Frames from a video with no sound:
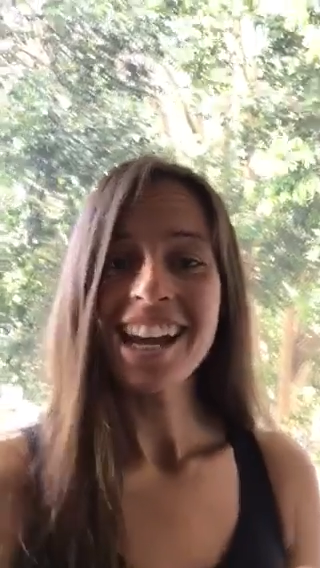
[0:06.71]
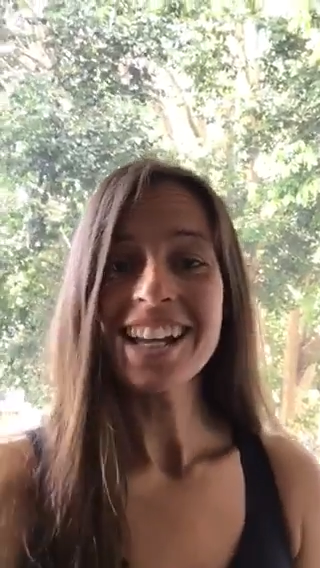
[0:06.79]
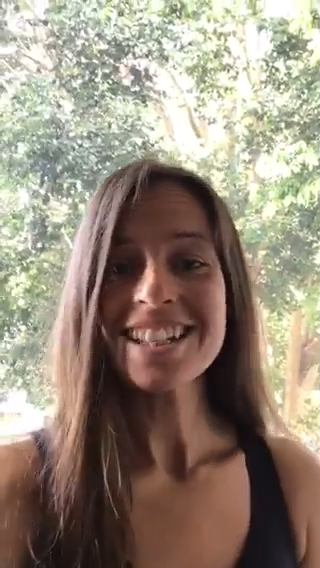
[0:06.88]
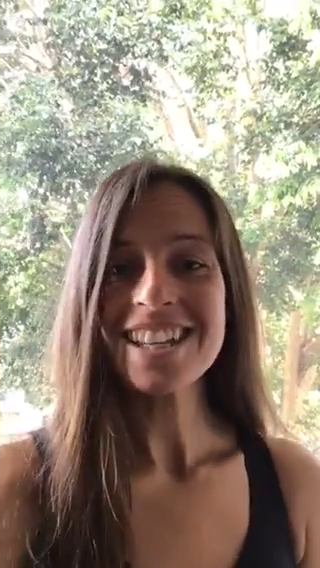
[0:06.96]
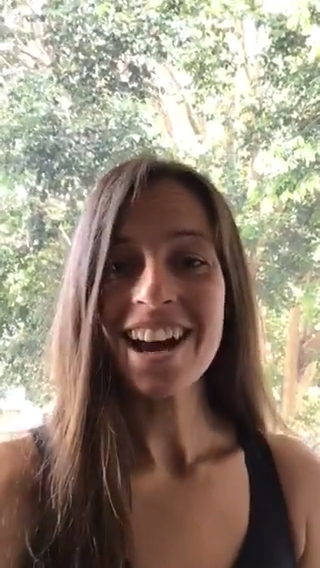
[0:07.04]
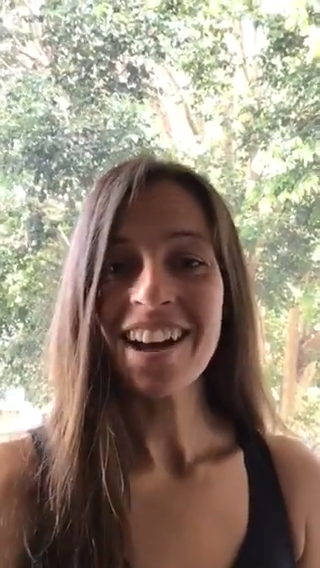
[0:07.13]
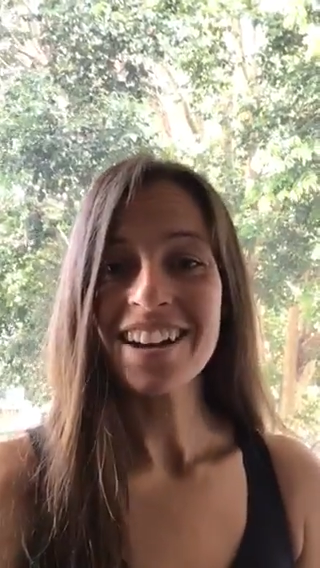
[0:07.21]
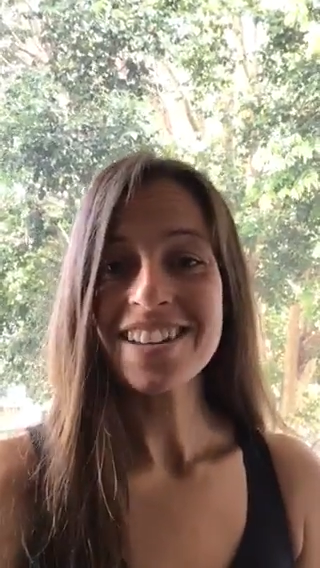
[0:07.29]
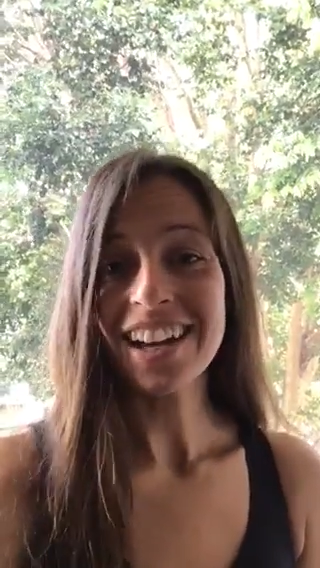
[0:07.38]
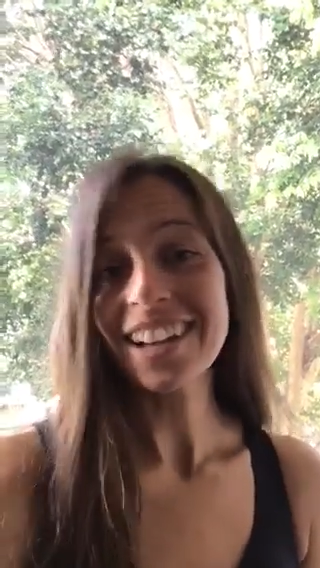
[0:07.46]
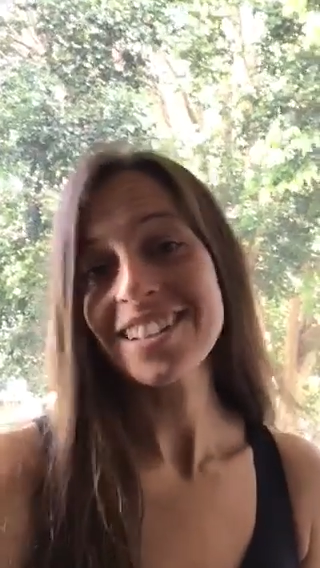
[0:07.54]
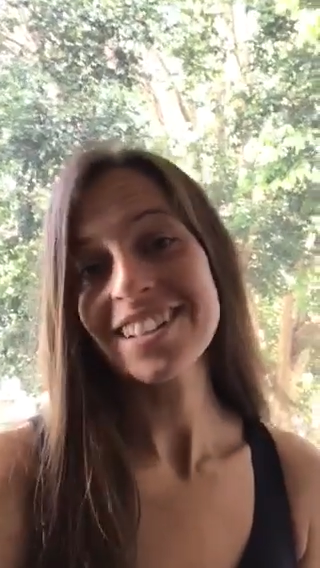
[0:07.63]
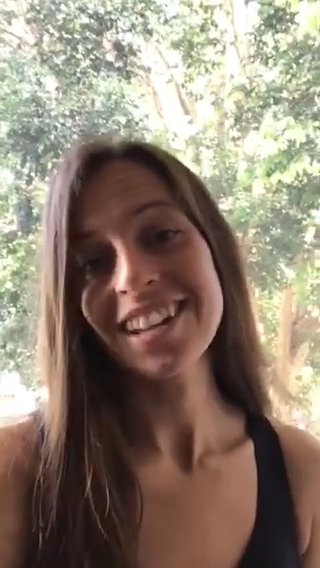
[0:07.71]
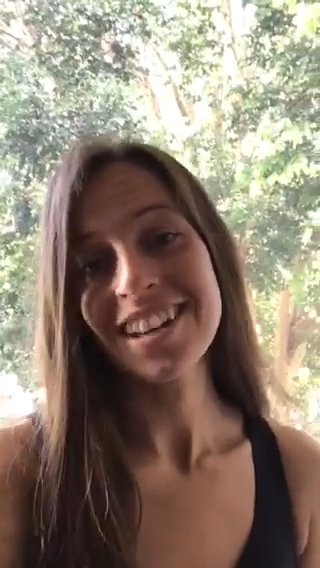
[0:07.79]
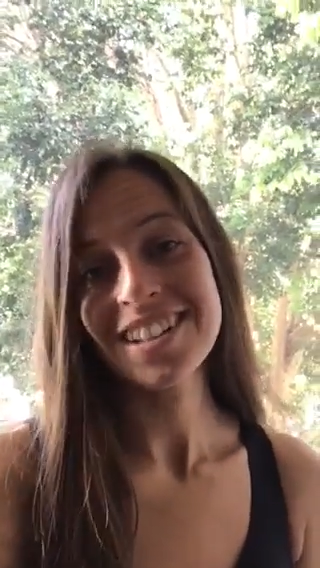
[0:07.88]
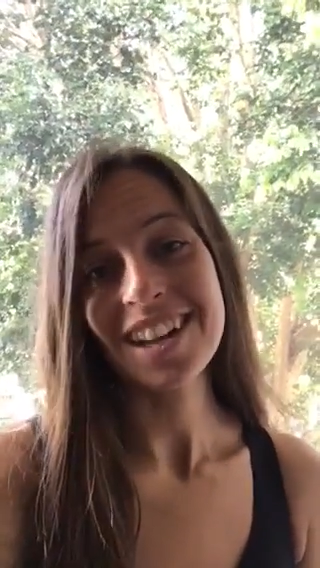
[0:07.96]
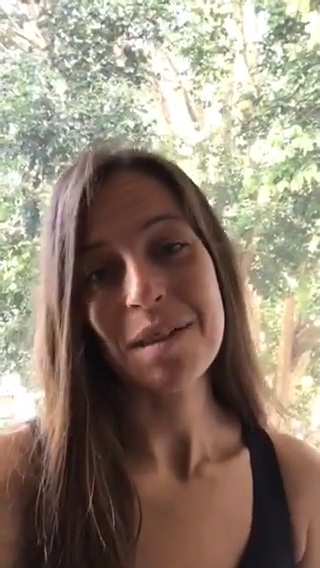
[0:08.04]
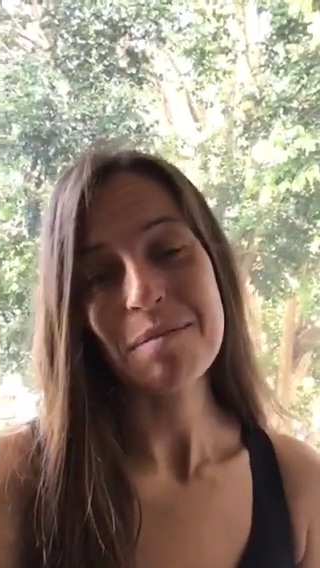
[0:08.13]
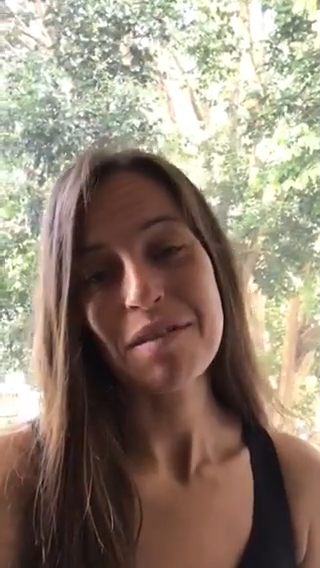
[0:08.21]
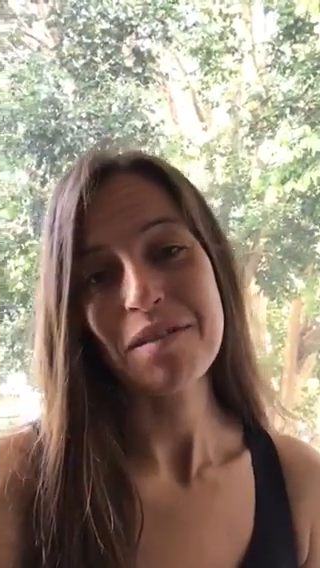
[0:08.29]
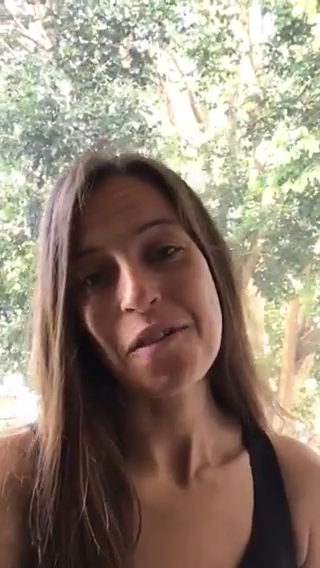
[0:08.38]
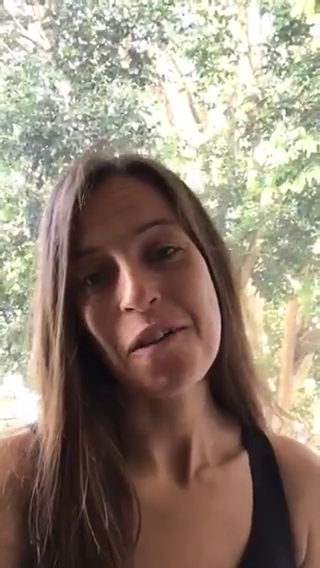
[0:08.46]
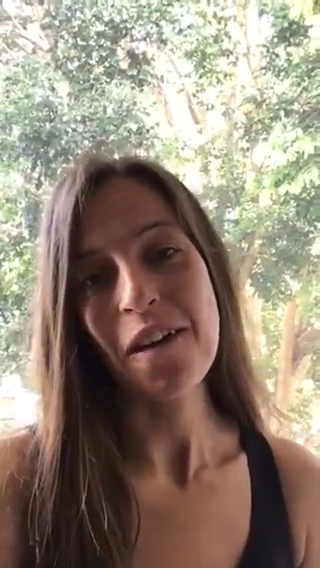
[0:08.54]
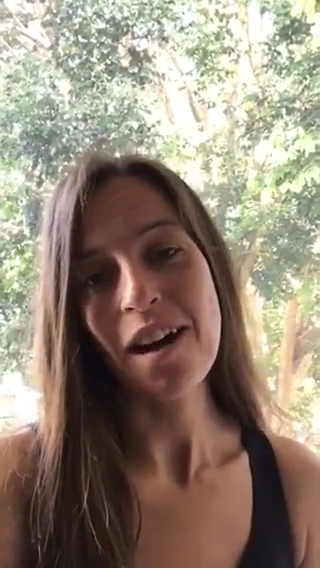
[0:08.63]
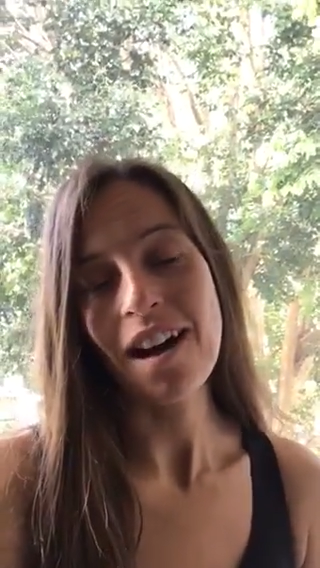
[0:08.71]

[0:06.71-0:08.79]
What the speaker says: It's our second to last day before